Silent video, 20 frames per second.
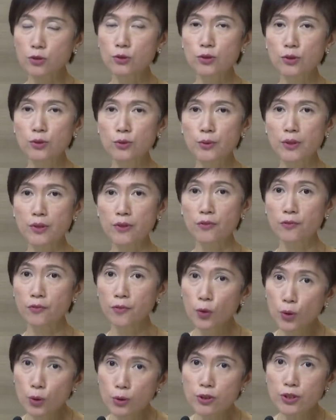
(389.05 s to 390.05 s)
to do with
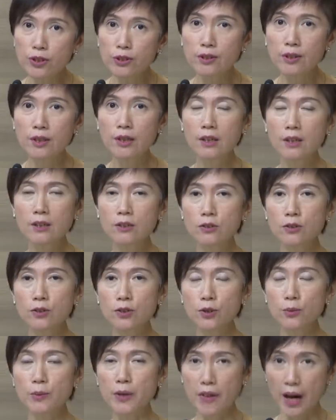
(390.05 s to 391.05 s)
food, to
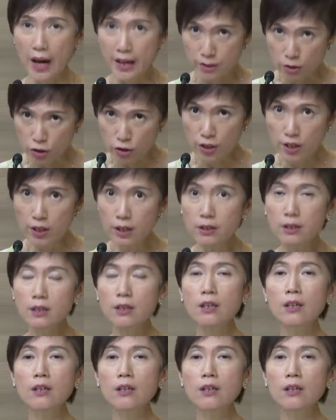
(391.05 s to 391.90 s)
do with hygiene,